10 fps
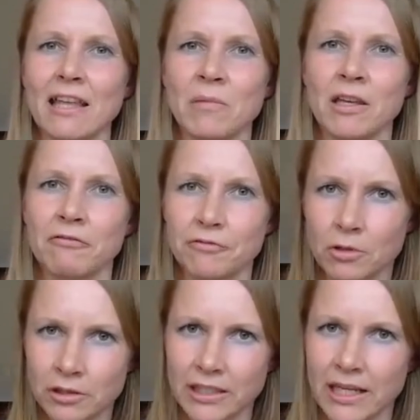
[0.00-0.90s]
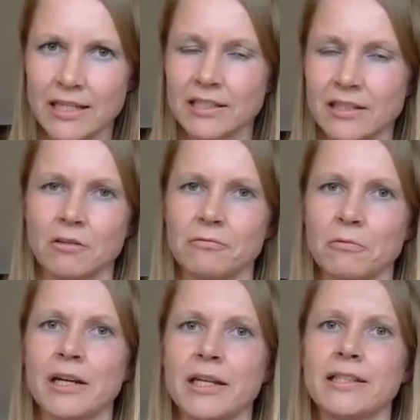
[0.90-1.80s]
it gave me a foretaste of
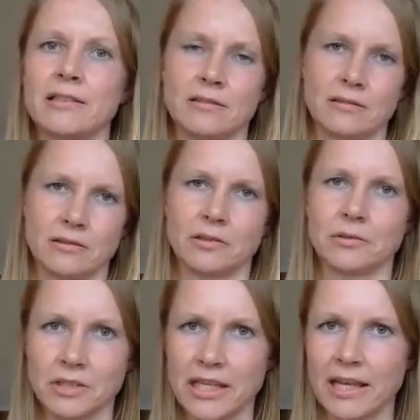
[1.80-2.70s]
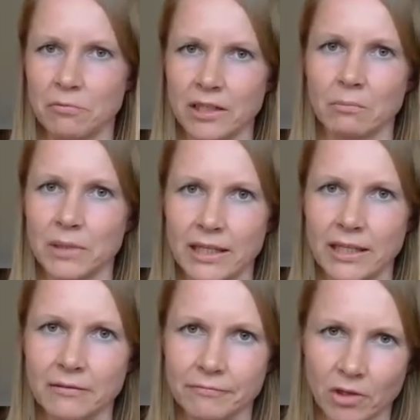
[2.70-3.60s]
what it, you could say, will
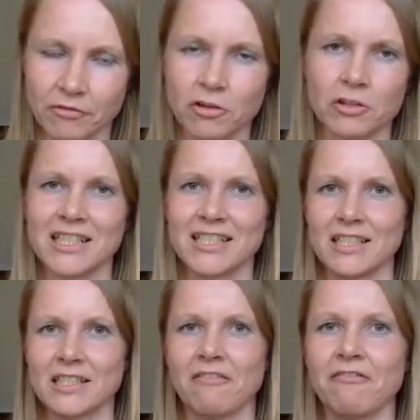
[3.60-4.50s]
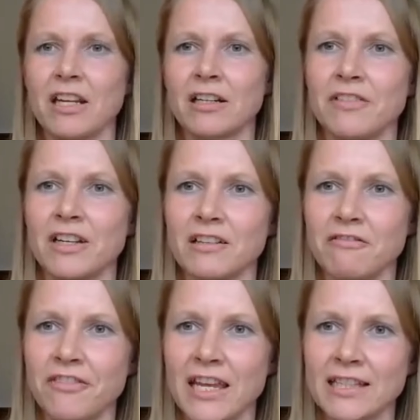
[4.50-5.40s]
be. Of course, it's just a very, very
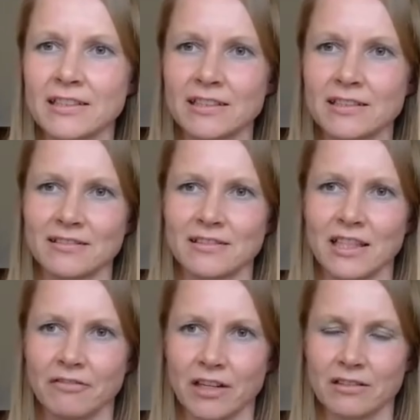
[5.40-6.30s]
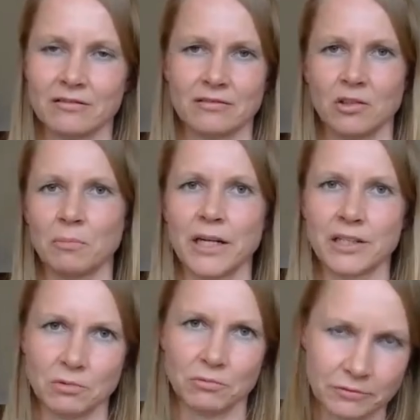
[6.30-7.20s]
faint, even
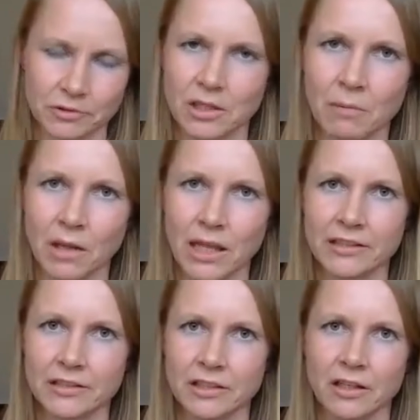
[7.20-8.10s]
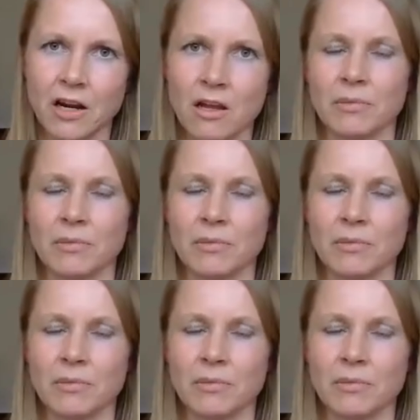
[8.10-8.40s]
compared to what would come later.